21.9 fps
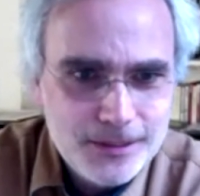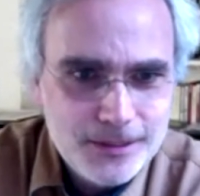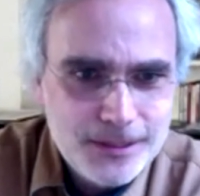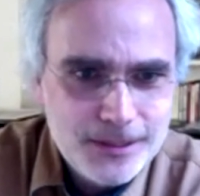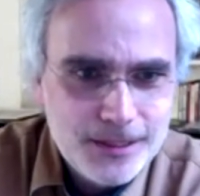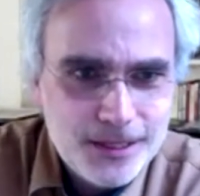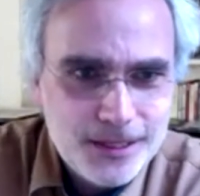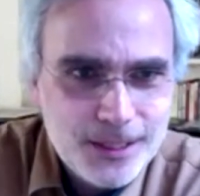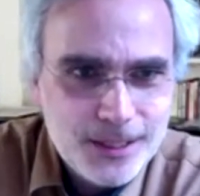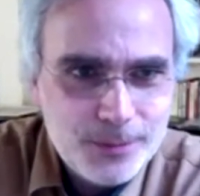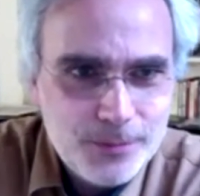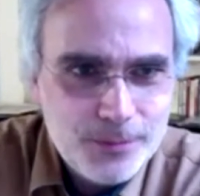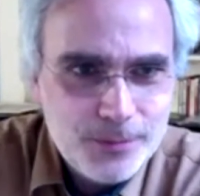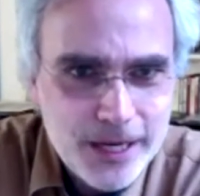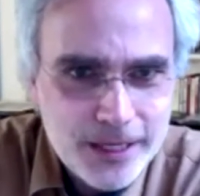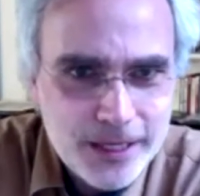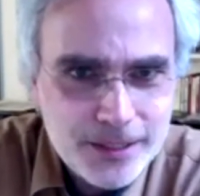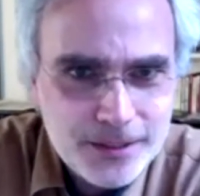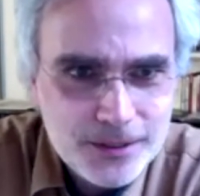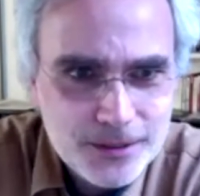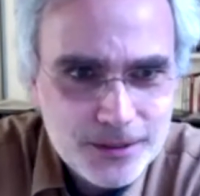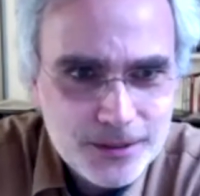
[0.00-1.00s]
I'll get
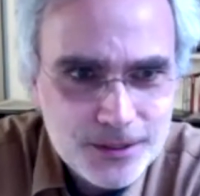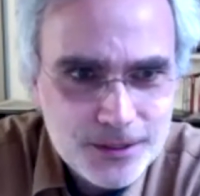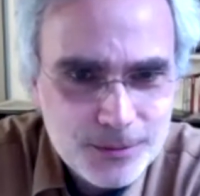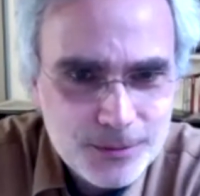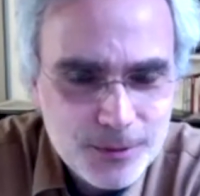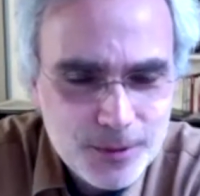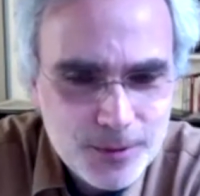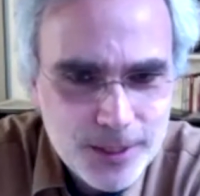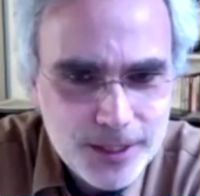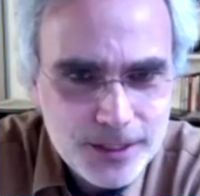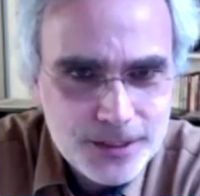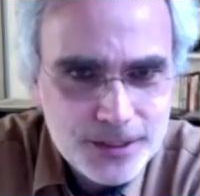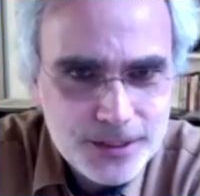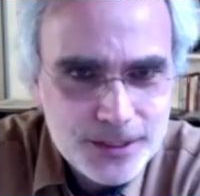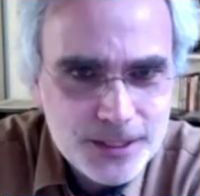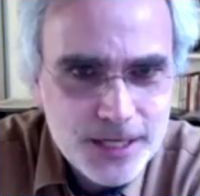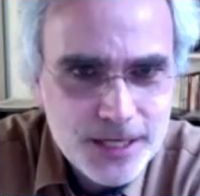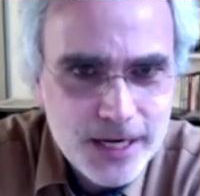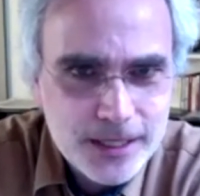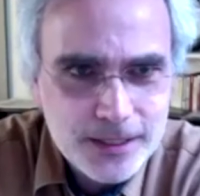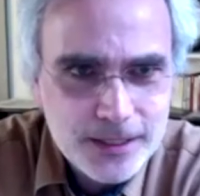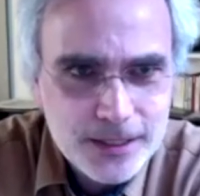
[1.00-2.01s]
back to you. So we went and
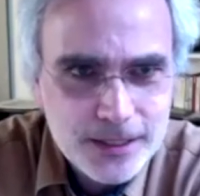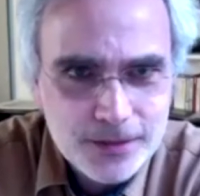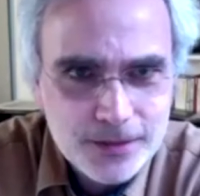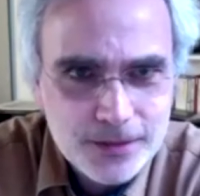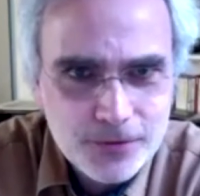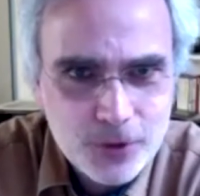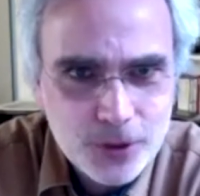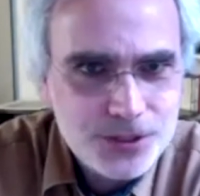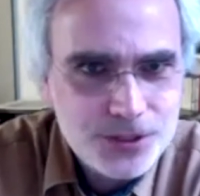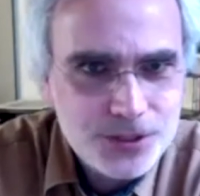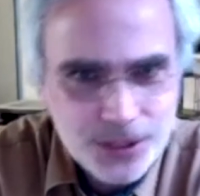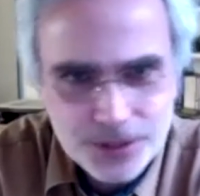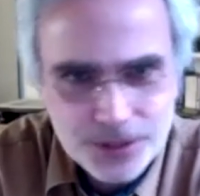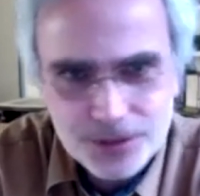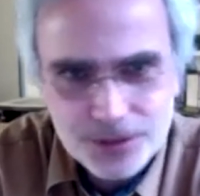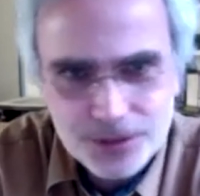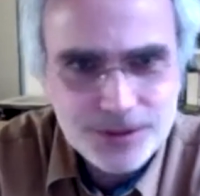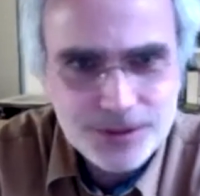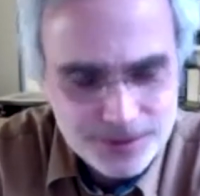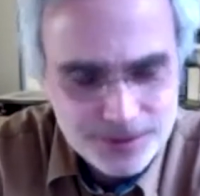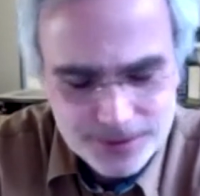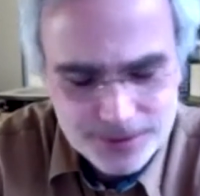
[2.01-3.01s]
checked. And of course,
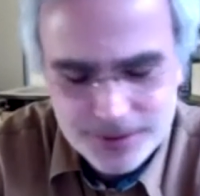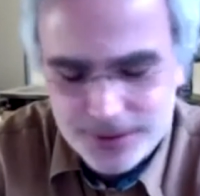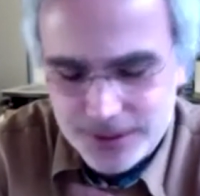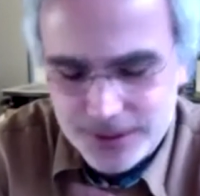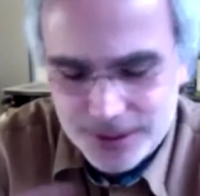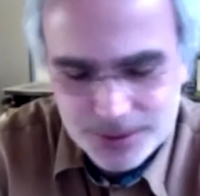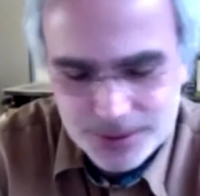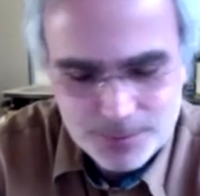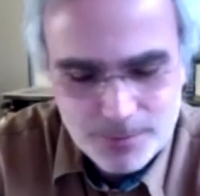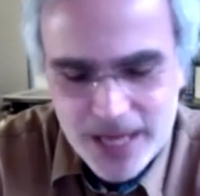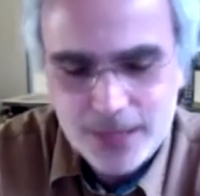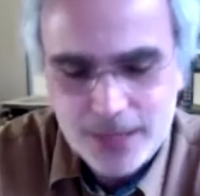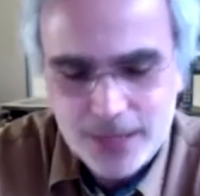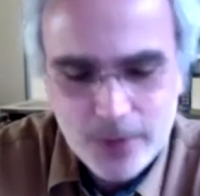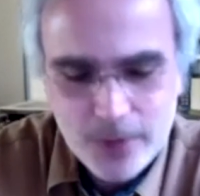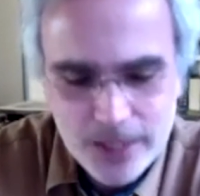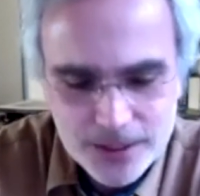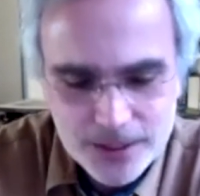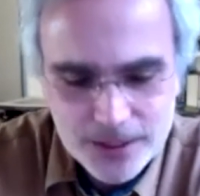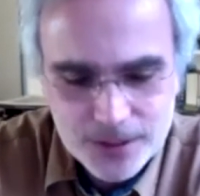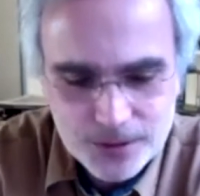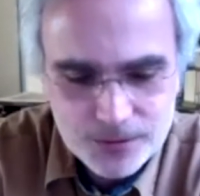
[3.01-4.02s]
there's many
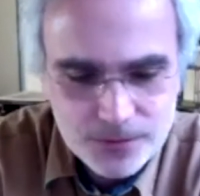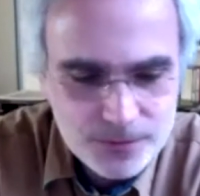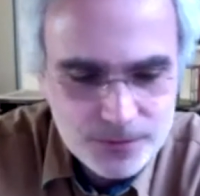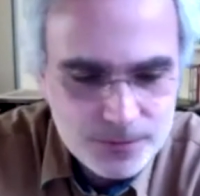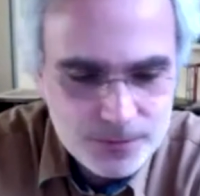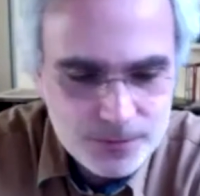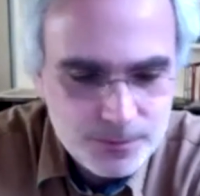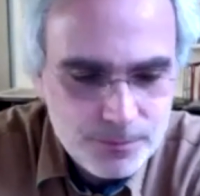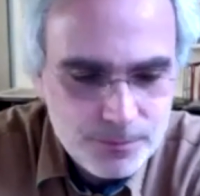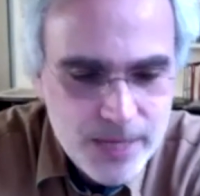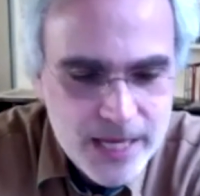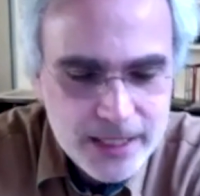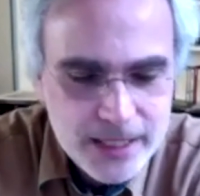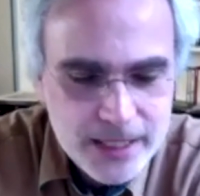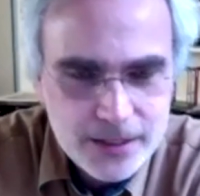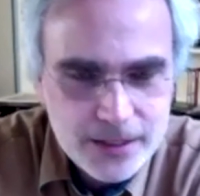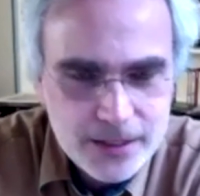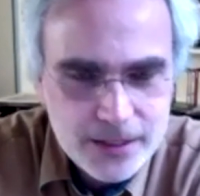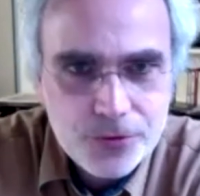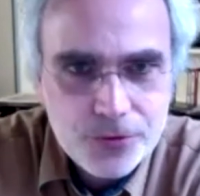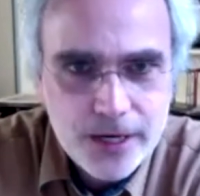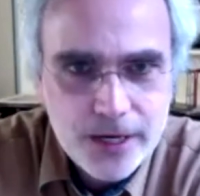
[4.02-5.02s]
ways of making
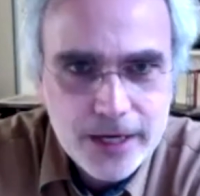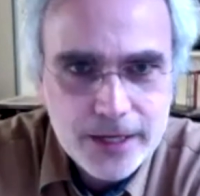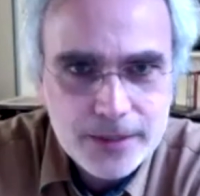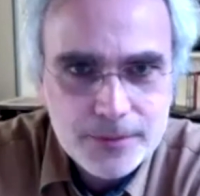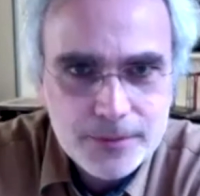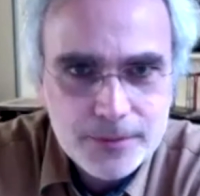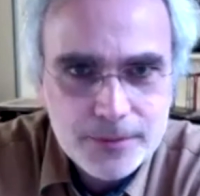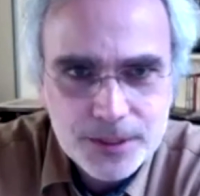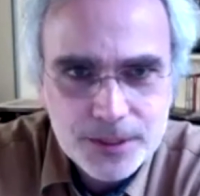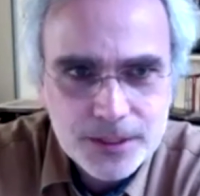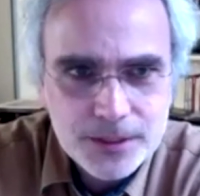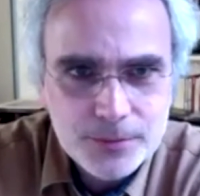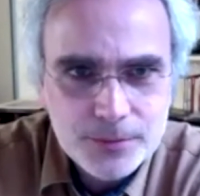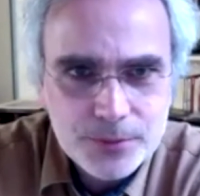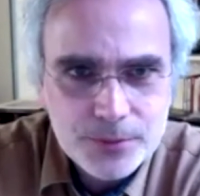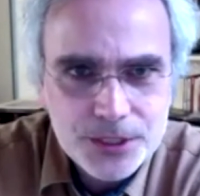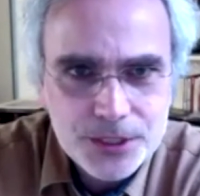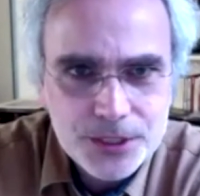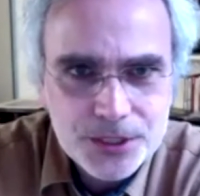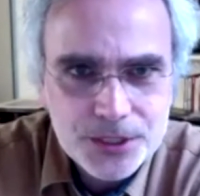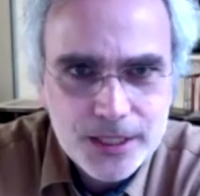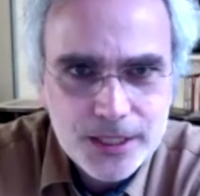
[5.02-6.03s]
a thread, which you didn't
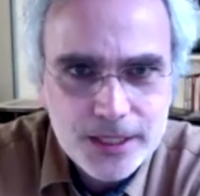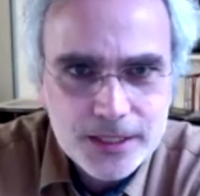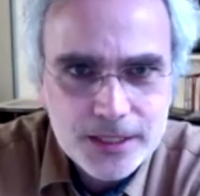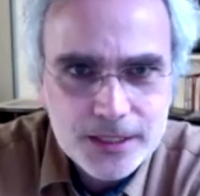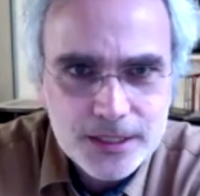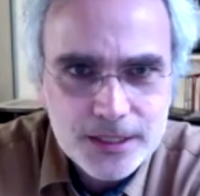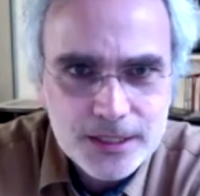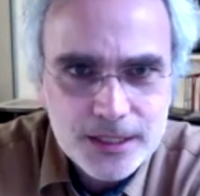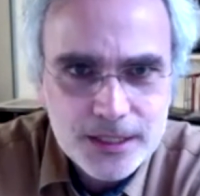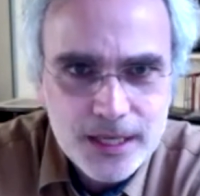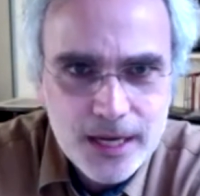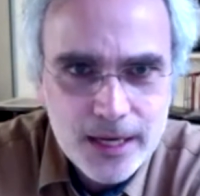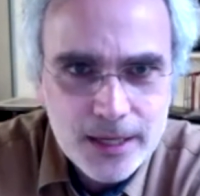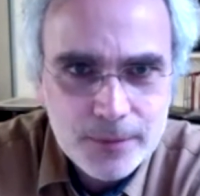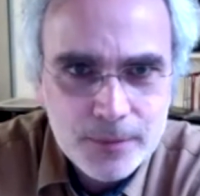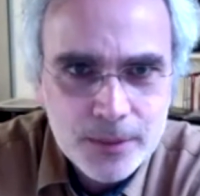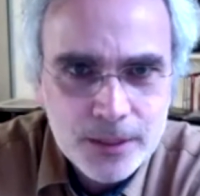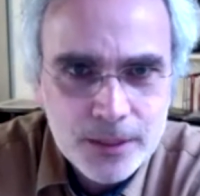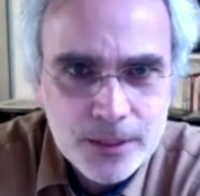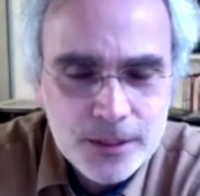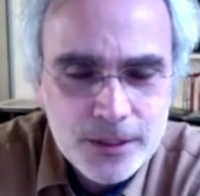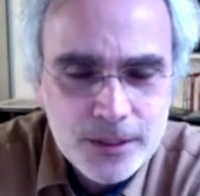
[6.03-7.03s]
appreciate at the
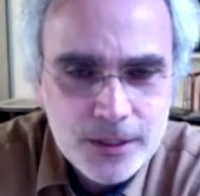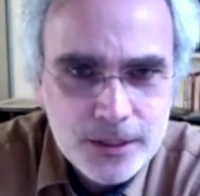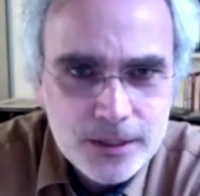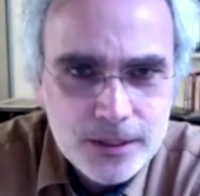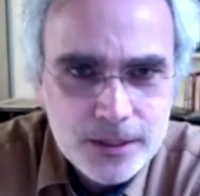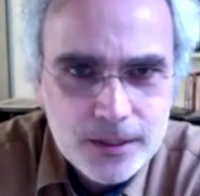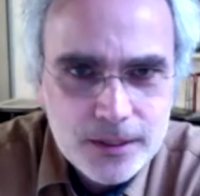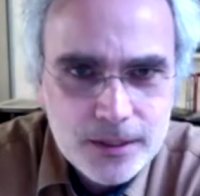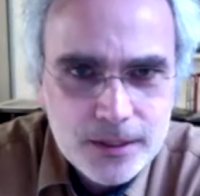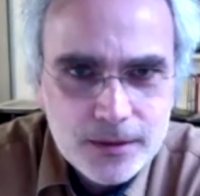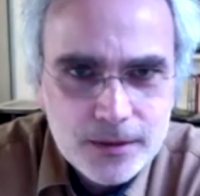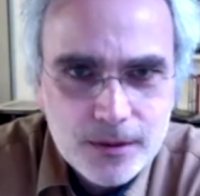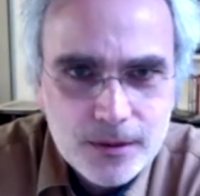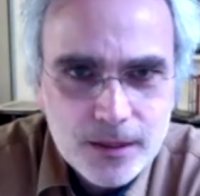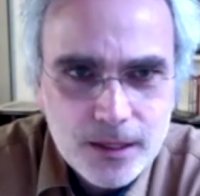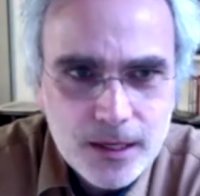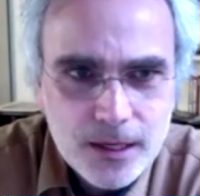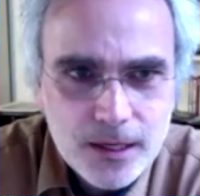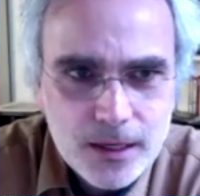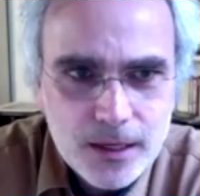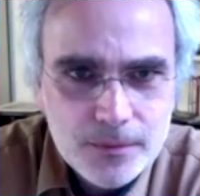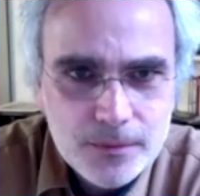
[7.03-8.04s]
time,
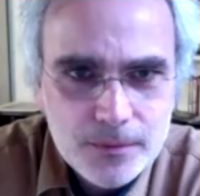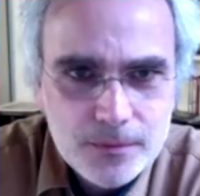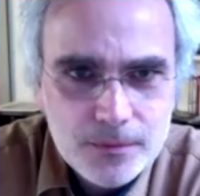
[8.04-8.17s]
how